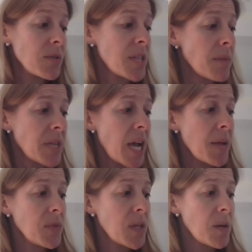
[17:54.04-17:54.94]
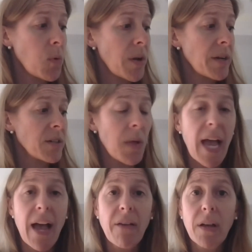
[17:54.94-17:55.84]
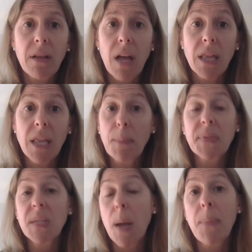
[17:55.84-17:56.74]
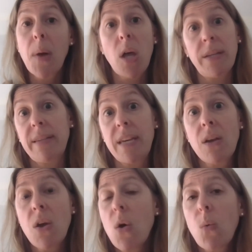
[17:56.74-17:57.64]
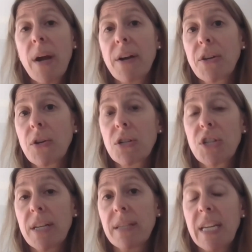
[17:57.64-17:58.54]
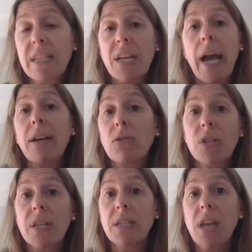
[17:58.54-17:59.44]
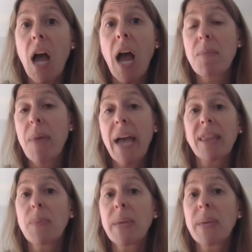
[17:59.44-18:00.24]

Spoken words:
sometimes employers will have a lump sum policy where you're just entitled to the time at the